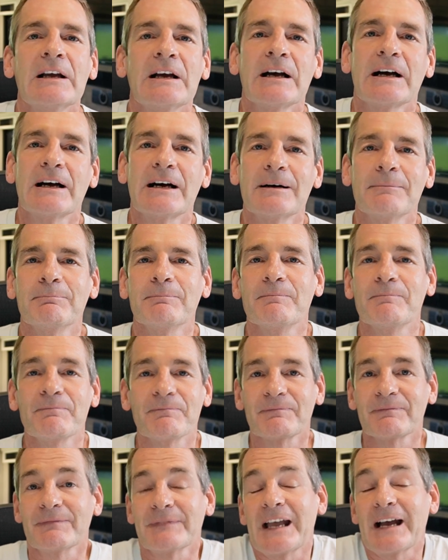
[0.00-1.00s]

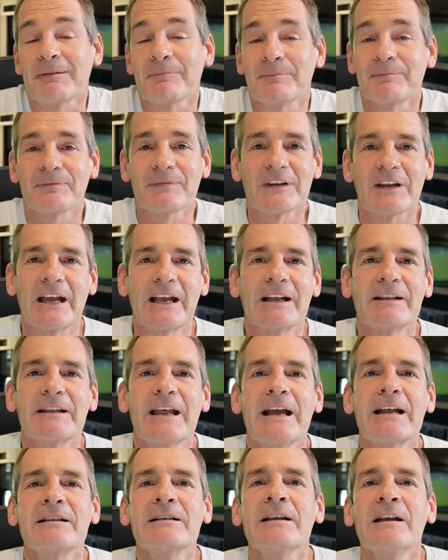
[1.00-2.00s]
Yeah, and
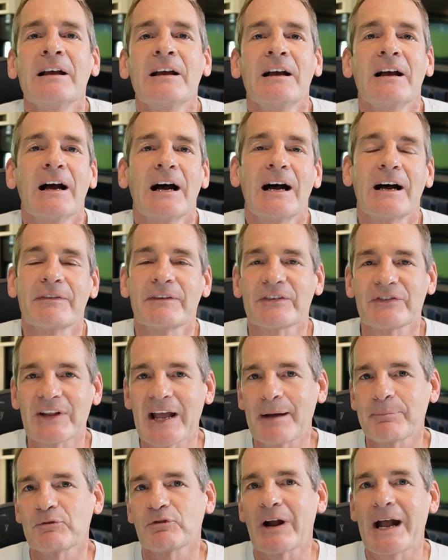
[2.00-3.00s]
then the
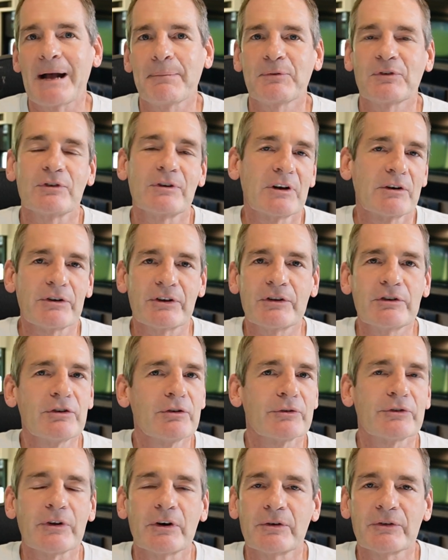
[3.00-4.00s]
snap traps, you can
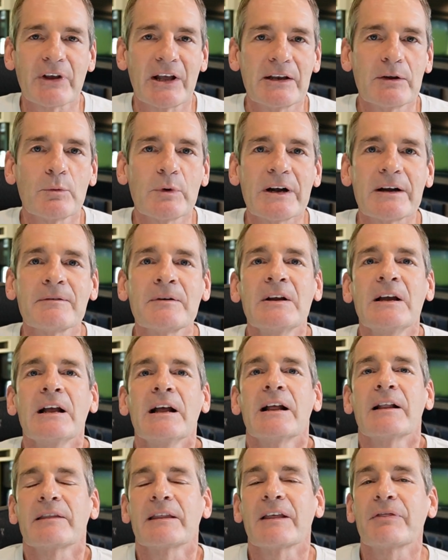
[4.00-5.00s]
use those anywhere.
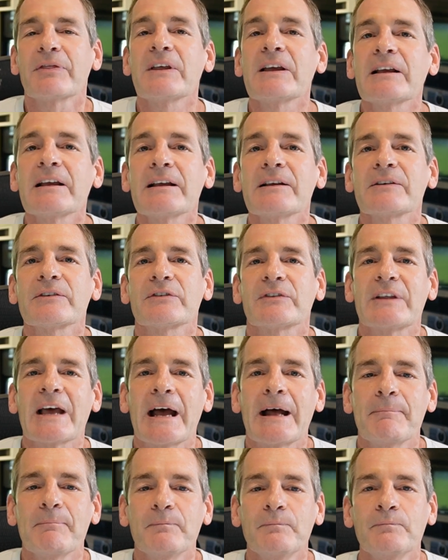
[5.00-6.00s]
The thing is
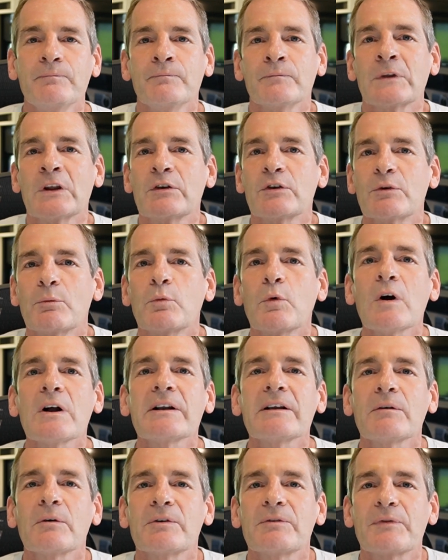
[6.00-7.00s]
that
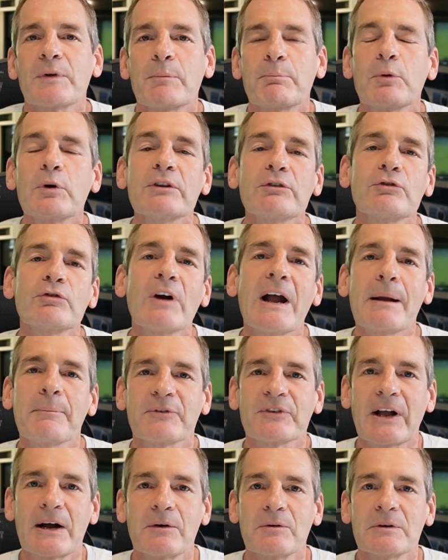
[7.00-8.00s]
if you put
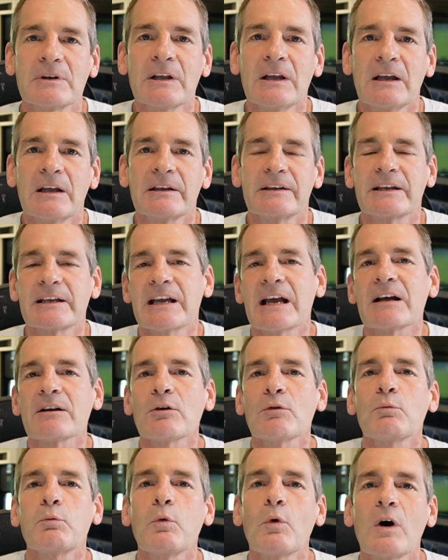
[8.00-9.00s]
traps out, you're
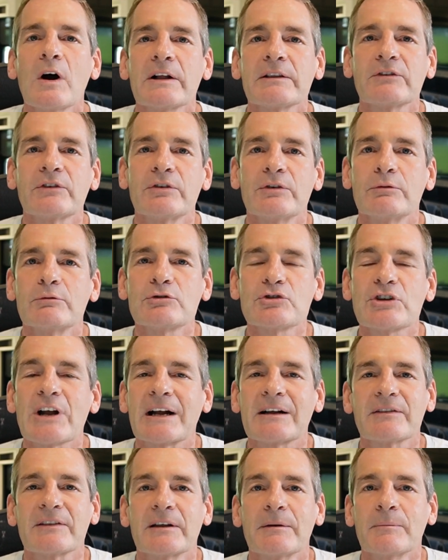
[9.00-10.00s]
gonna want to
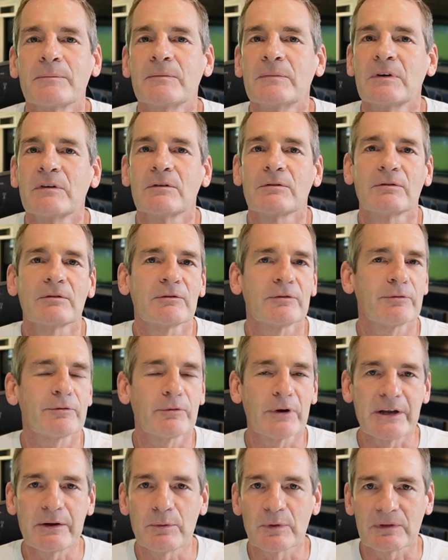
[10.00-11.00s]
check them
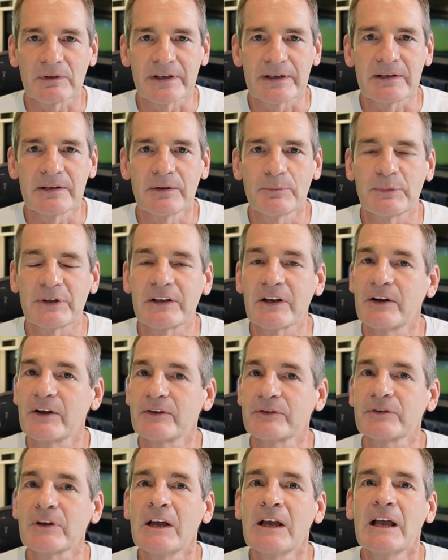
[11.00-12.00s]
frequently,
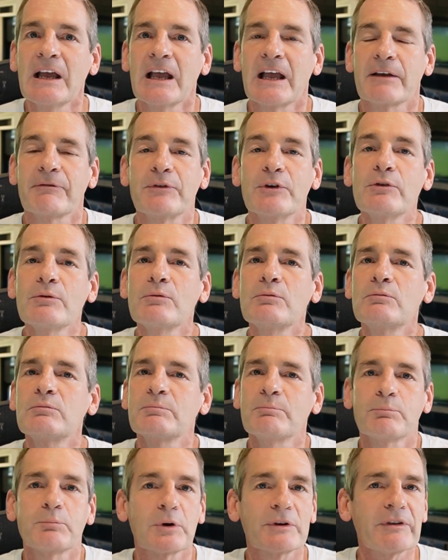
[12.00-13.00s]
because if you
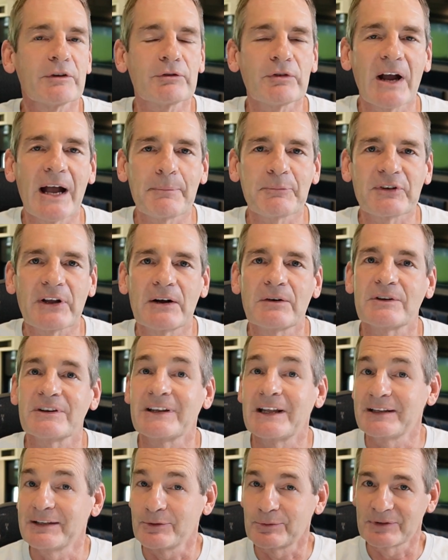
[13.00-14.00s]
put the traps out
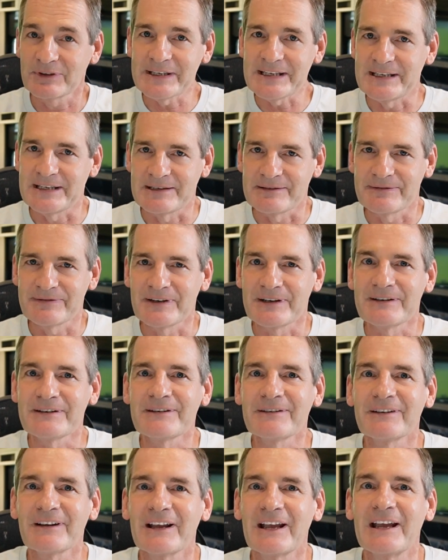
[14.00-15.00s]
and then you leave
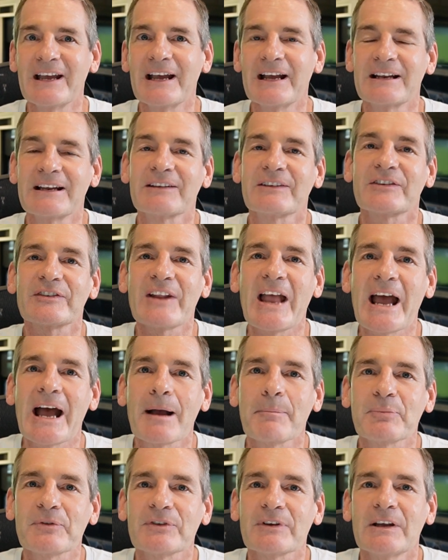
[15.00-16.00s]
and it
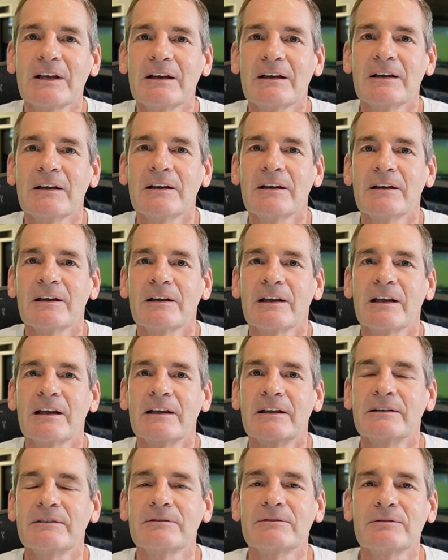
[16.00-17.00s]
snaps
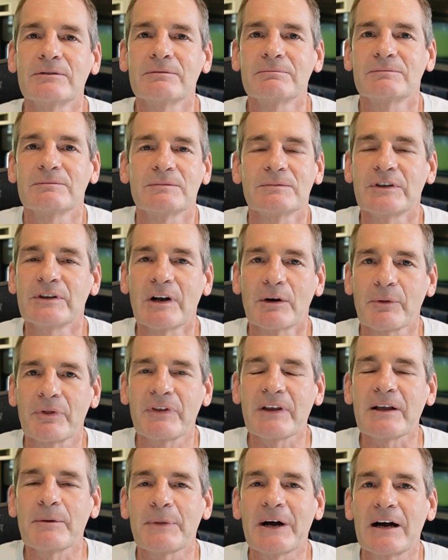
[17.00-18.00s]
and you don't
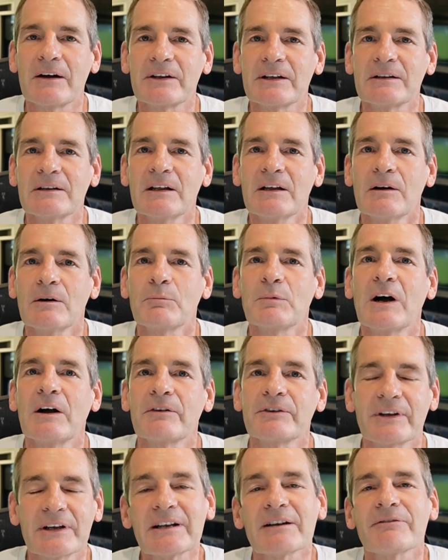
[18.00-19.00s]
think about it,
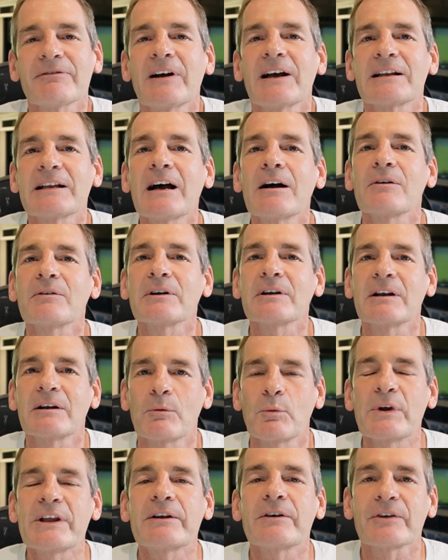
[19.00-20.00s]
well, you're gonna find out in
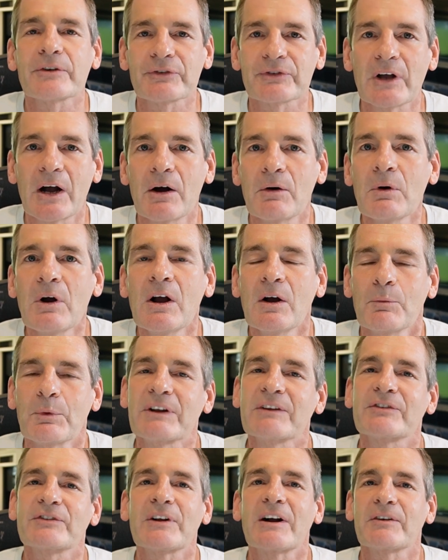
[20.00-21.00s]
a week or so
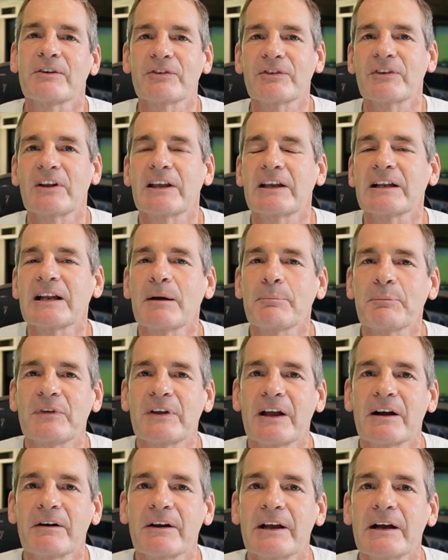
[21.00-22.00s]
when it starts stinking up
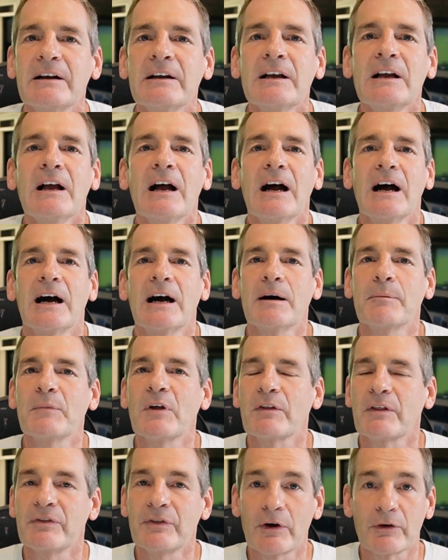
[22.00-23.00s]
the area.
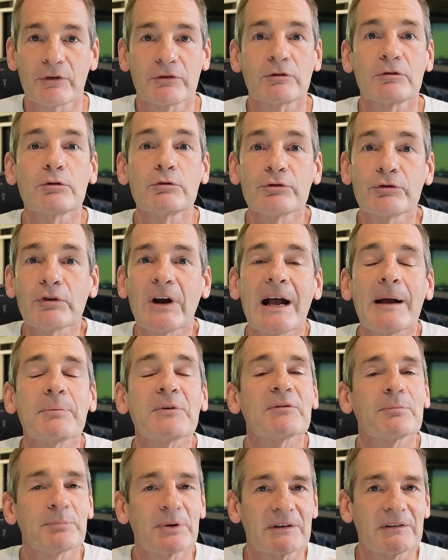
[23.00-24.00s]
And those glue
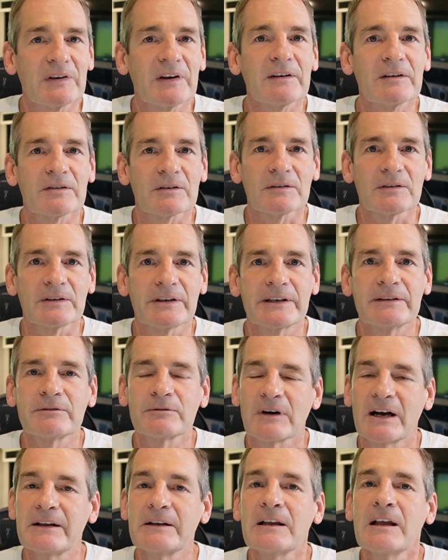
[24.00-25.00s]
traps particularly,
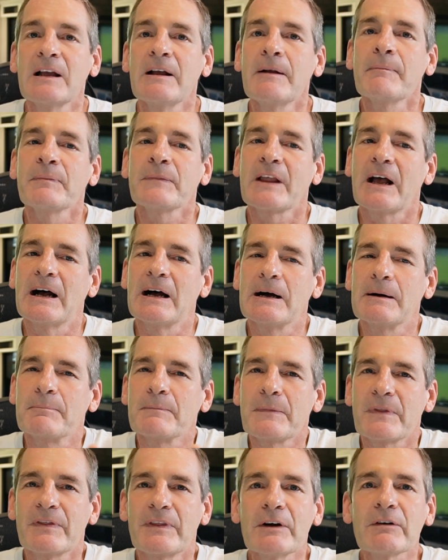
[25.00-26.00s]
right?
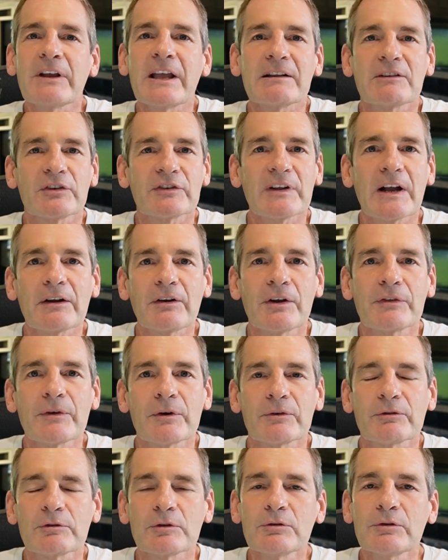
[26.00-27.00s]
They'll get stuck on
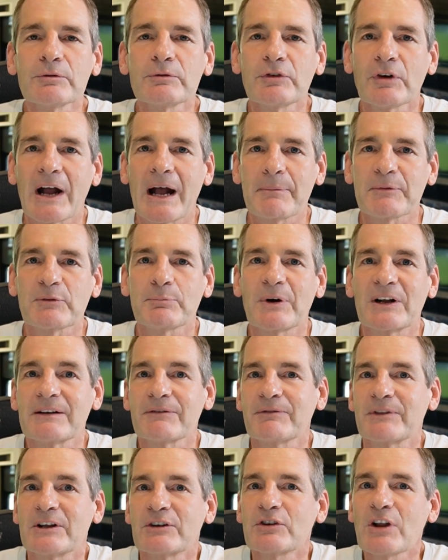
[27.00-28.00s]
those glue traps, but
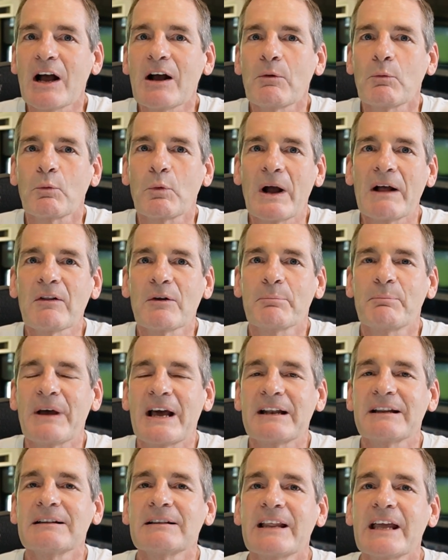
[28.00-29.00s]
if they're not well
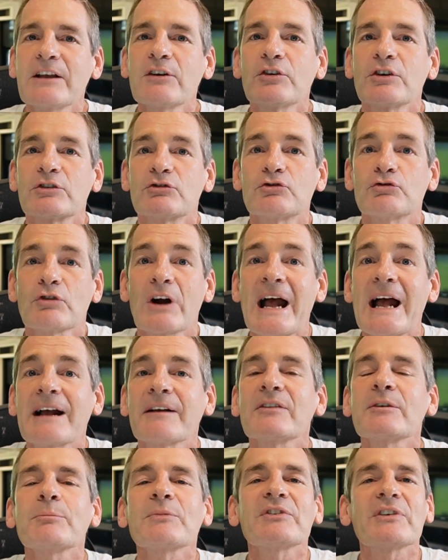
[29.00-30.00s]
embedded, they could
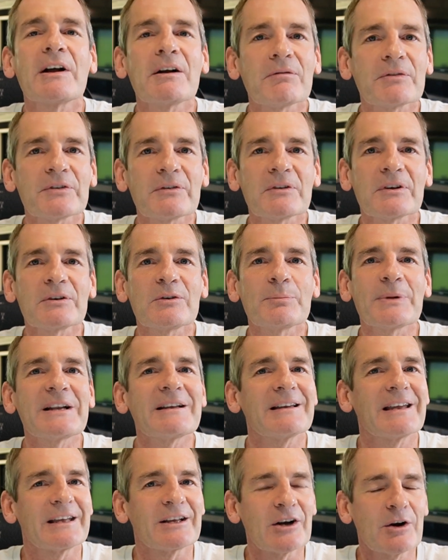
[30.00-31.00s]
drag themselves a little
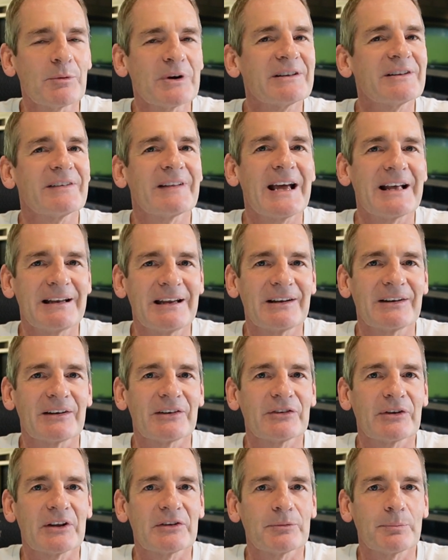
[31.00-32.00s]
bit and go into that
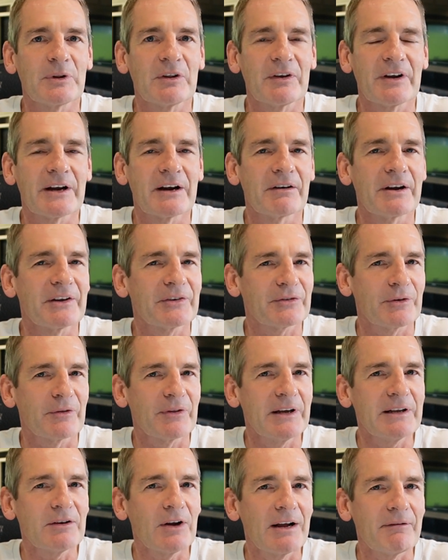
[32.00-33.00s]
inaccessible area. So
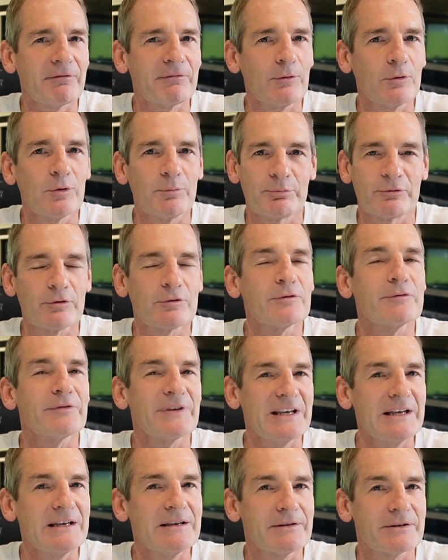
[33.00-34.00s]
they're not
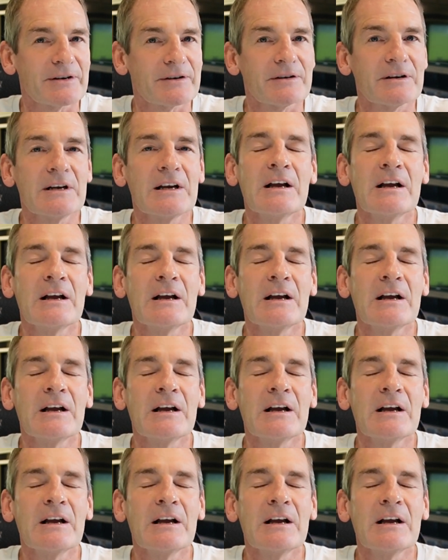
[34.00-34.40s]
foolproof either.